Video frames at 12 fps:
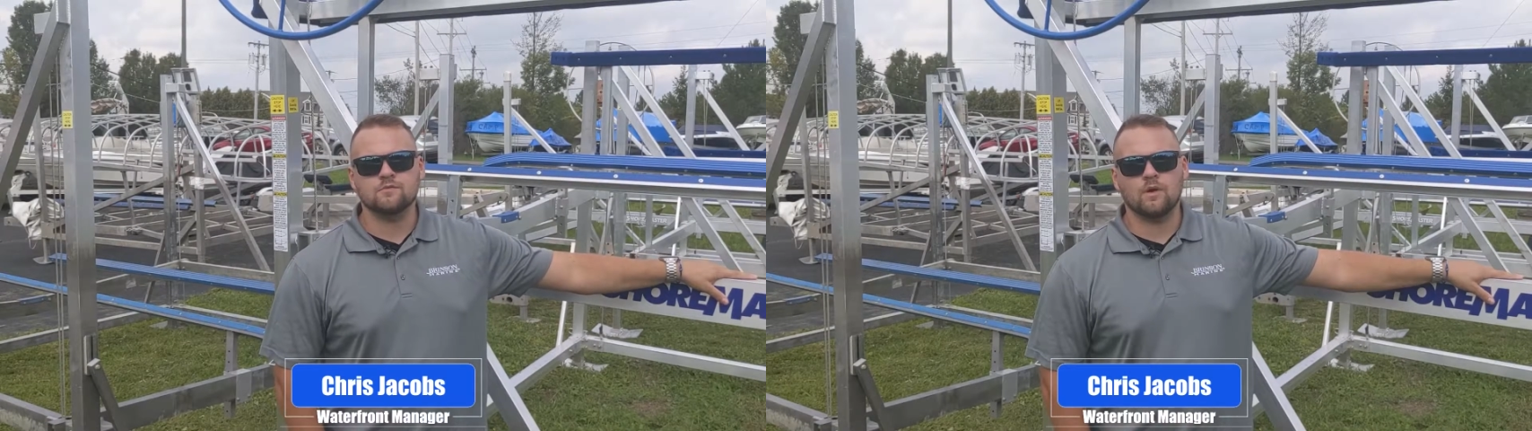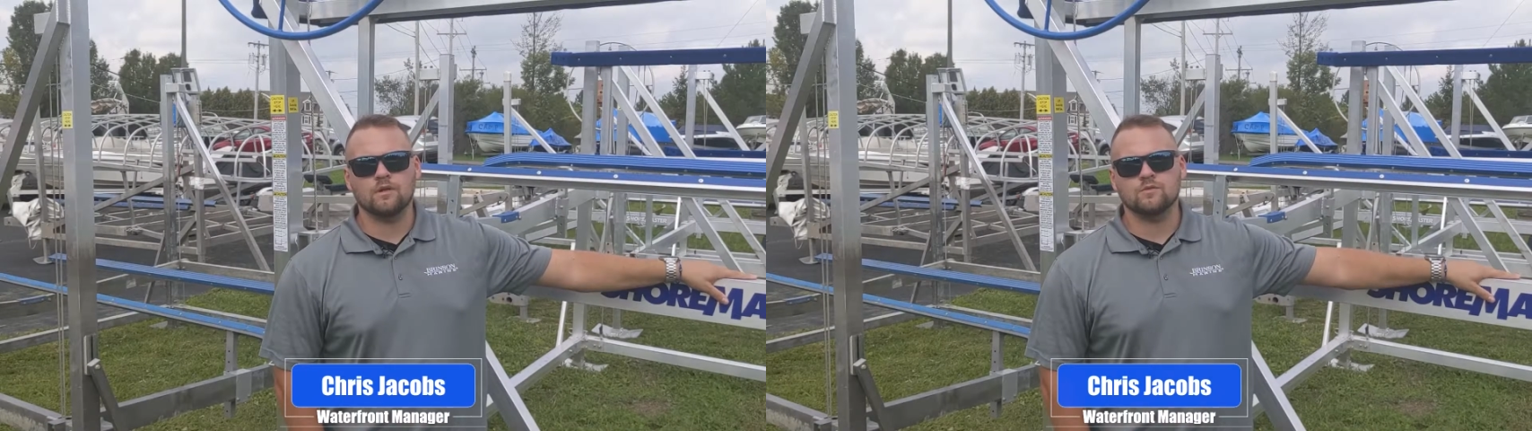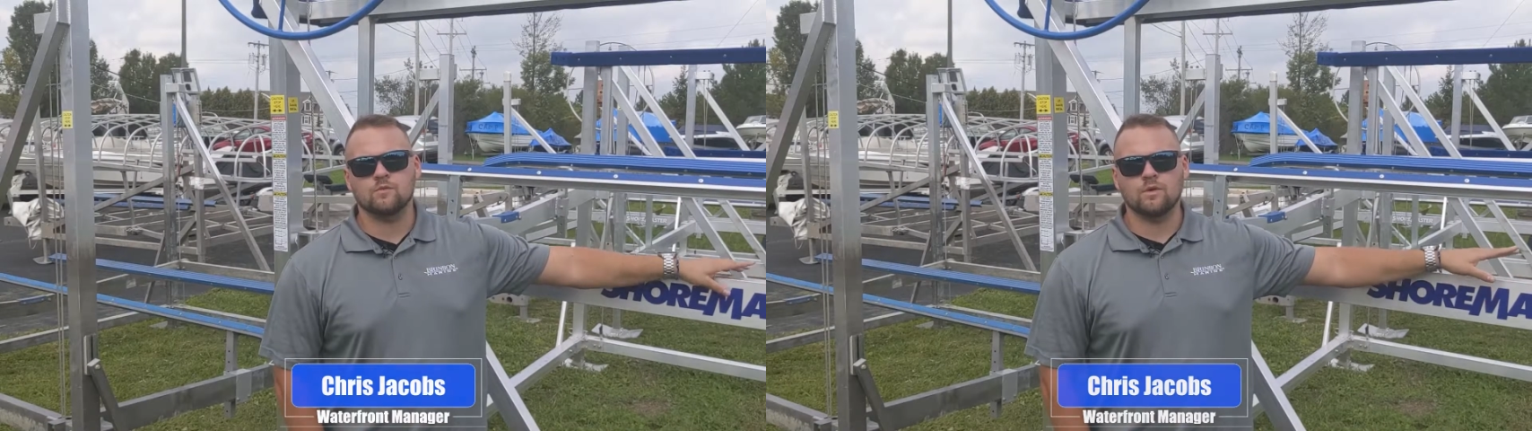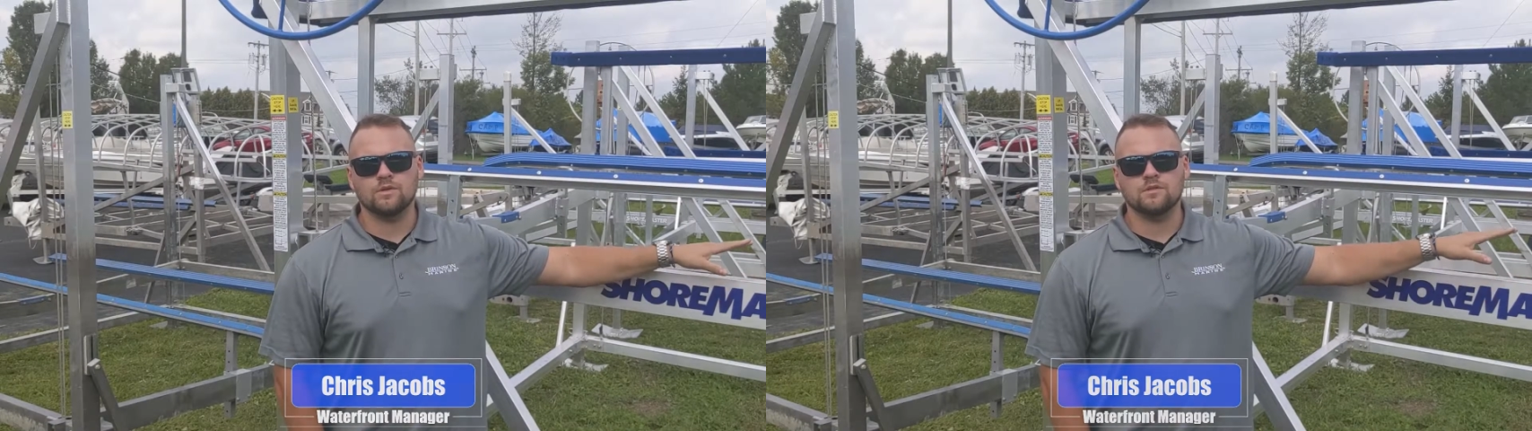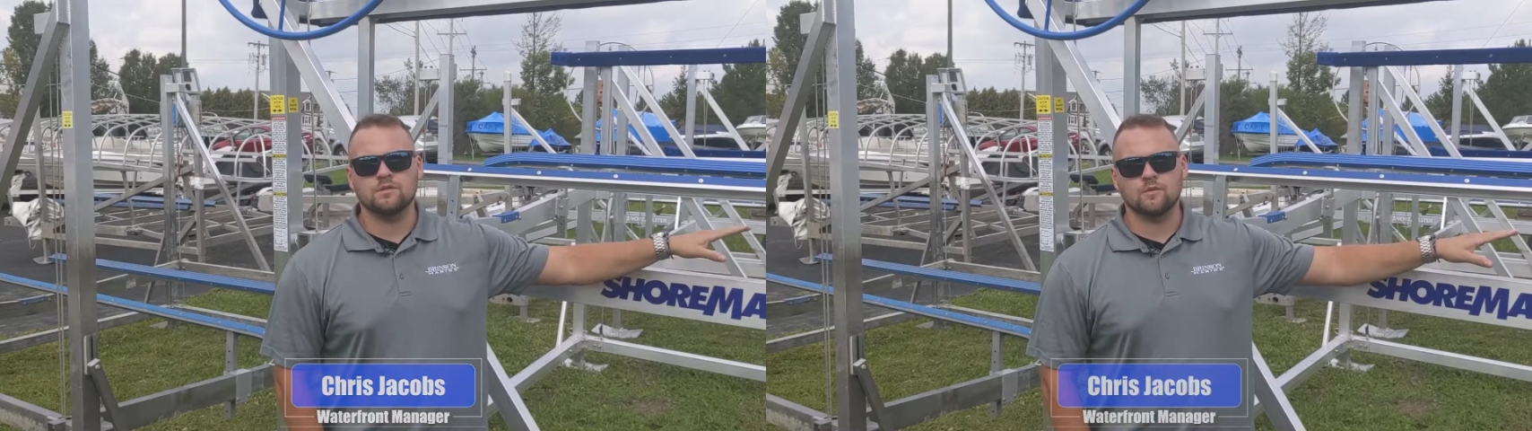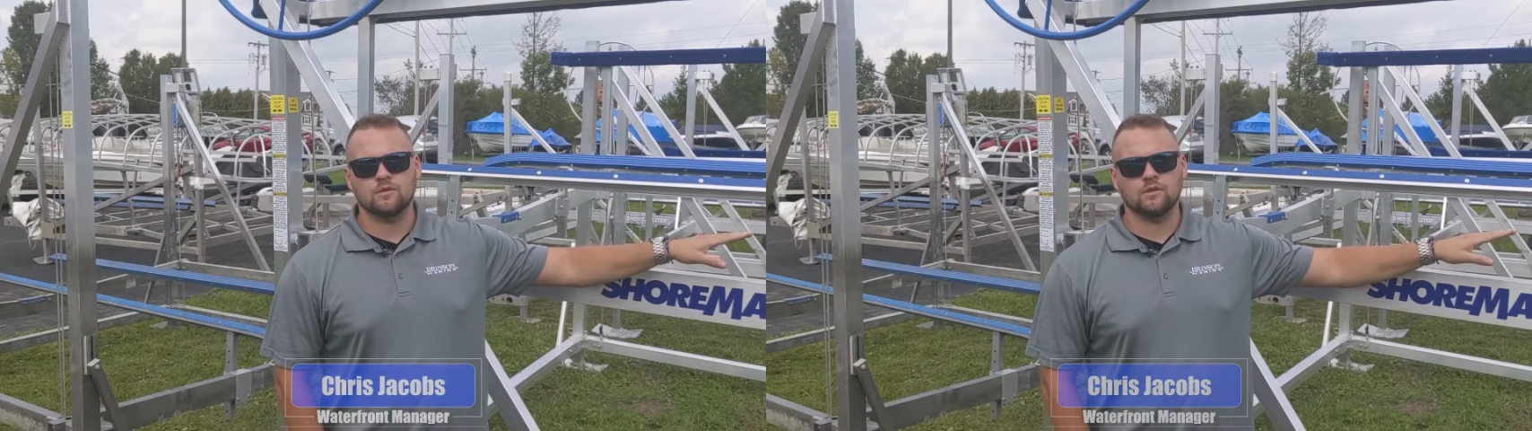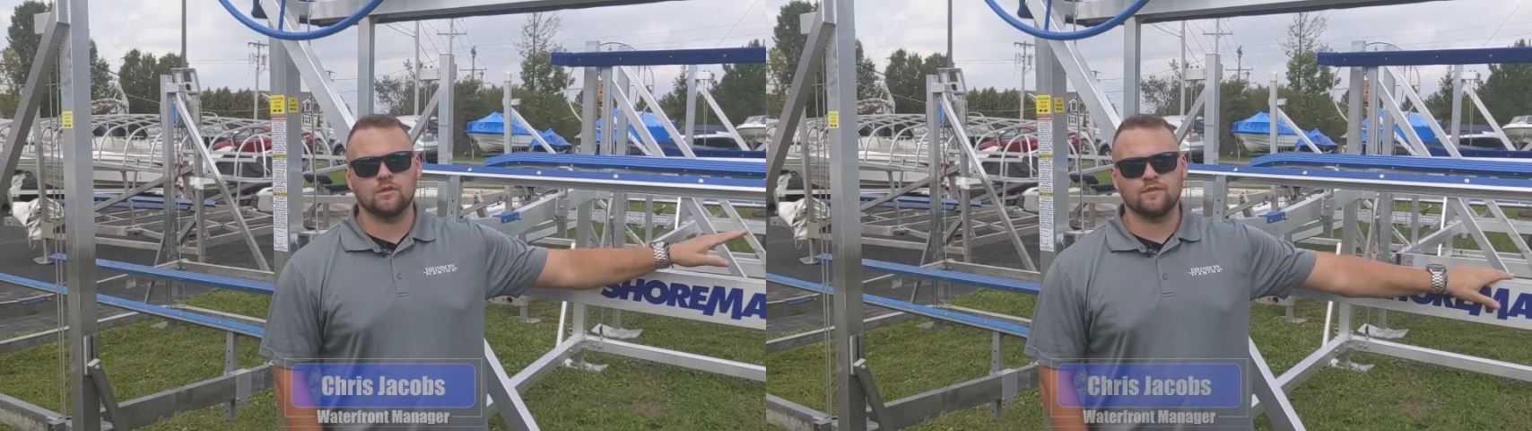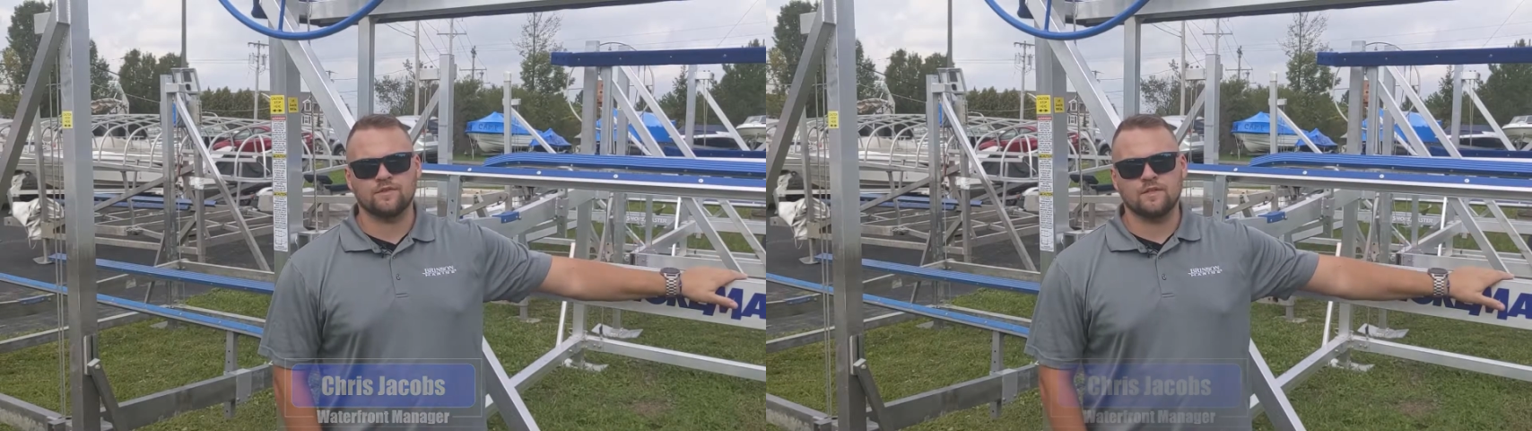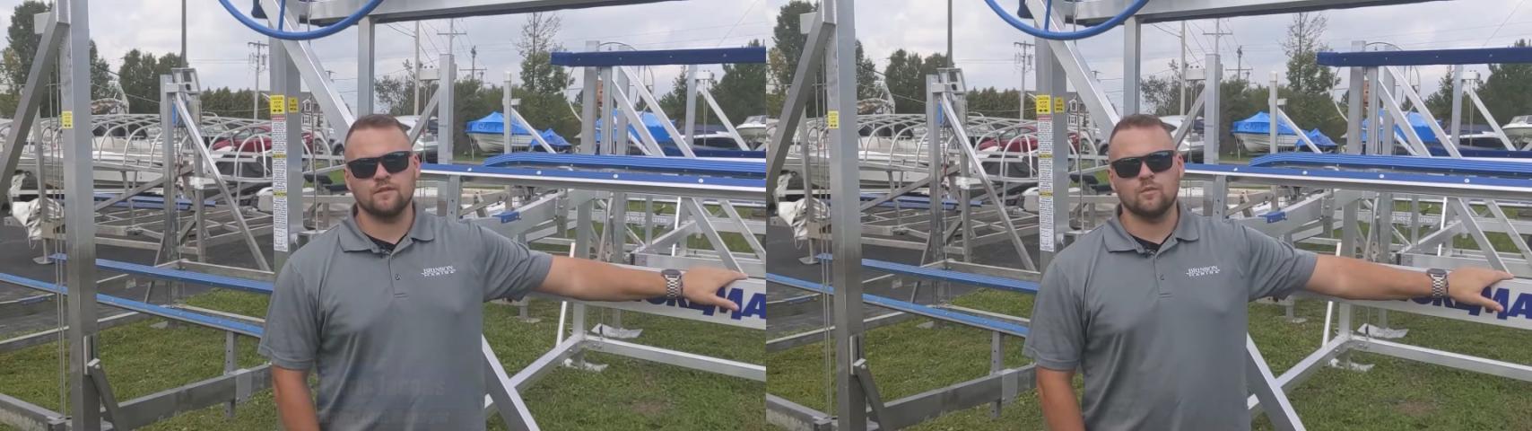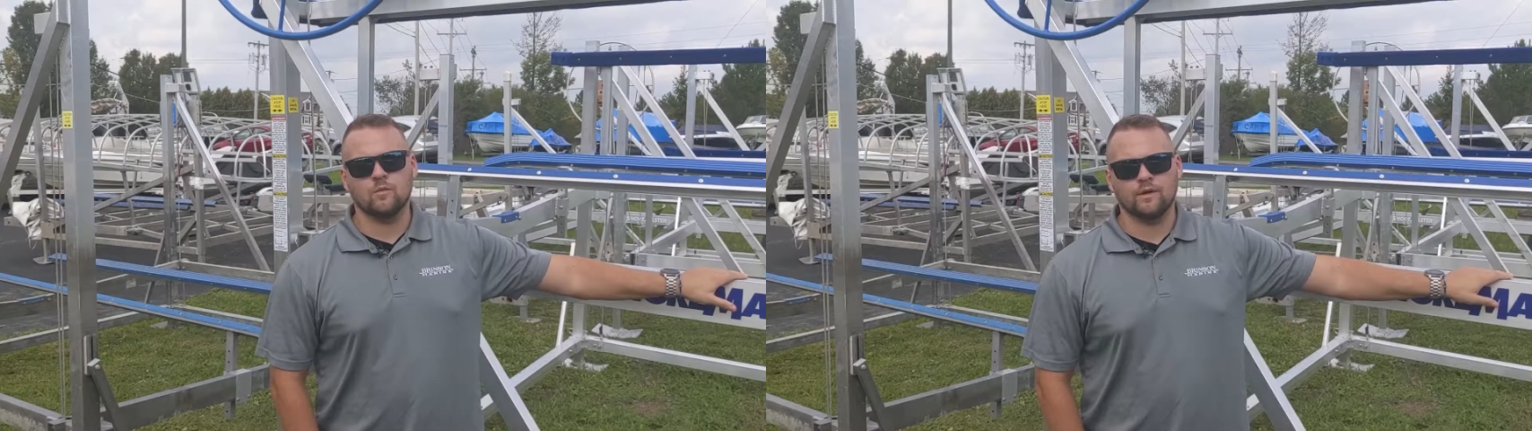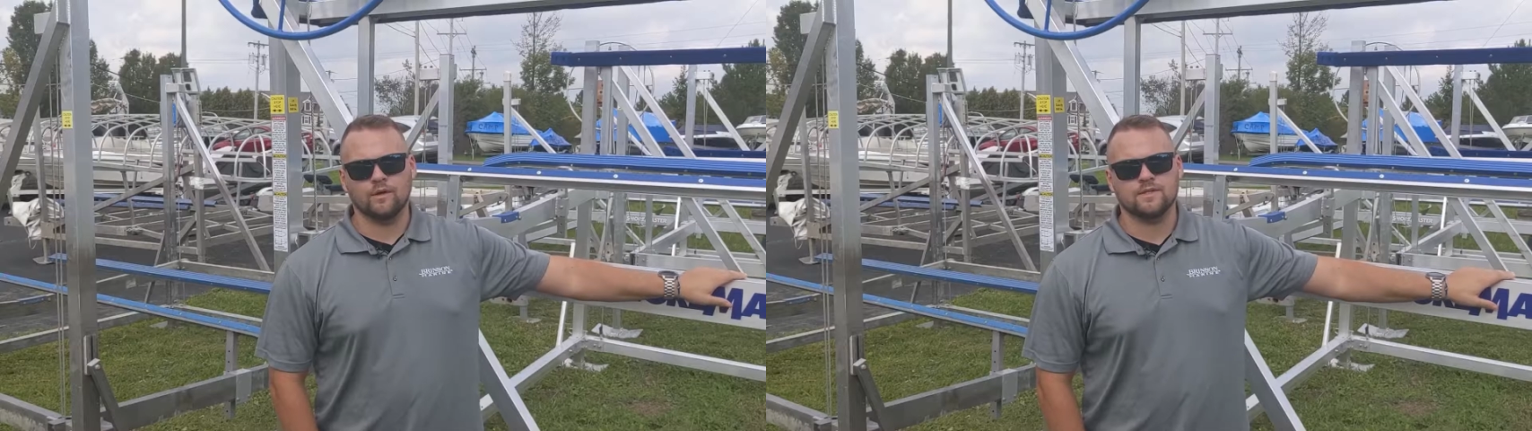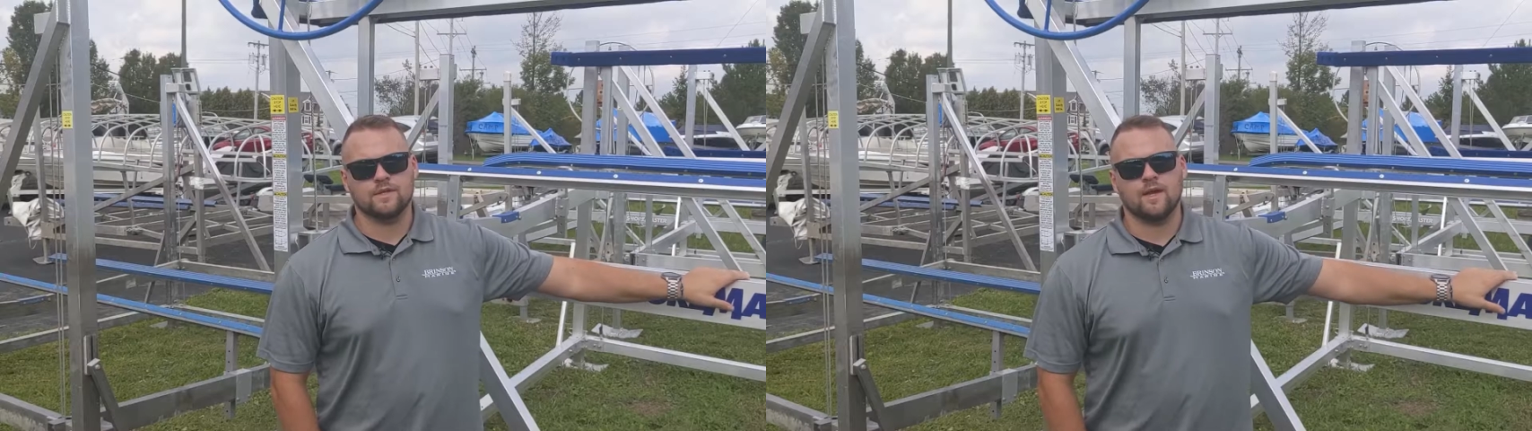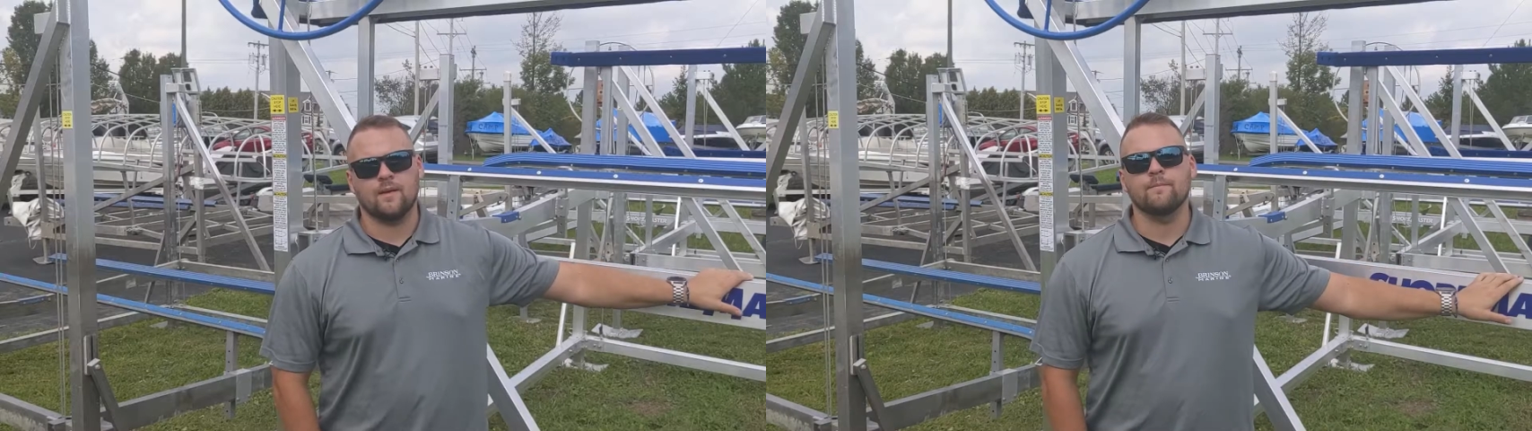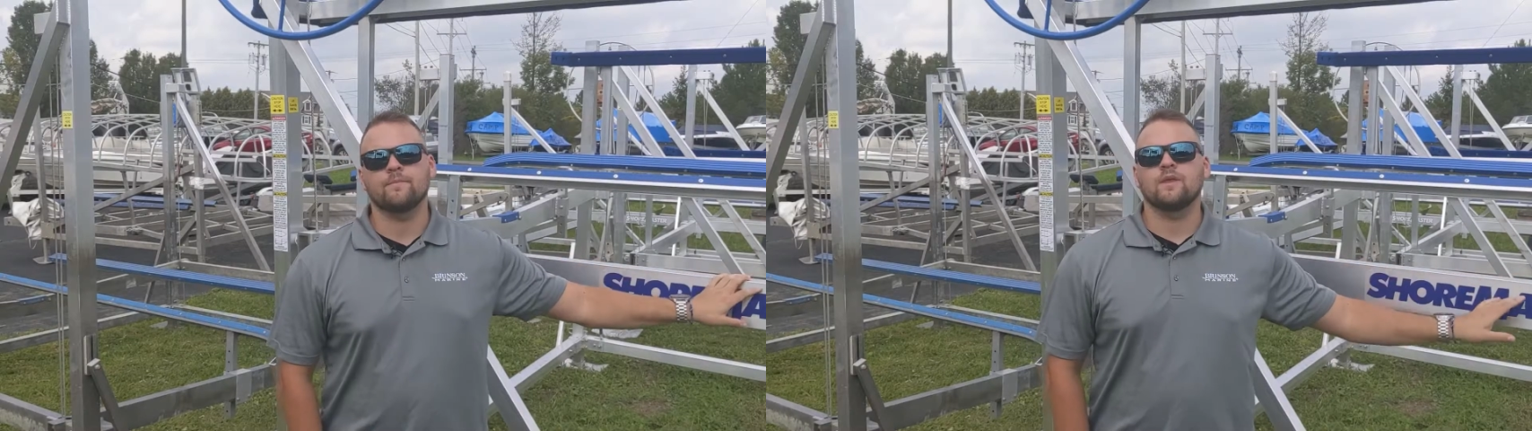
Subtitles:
well as what to do with your lift in the winter time.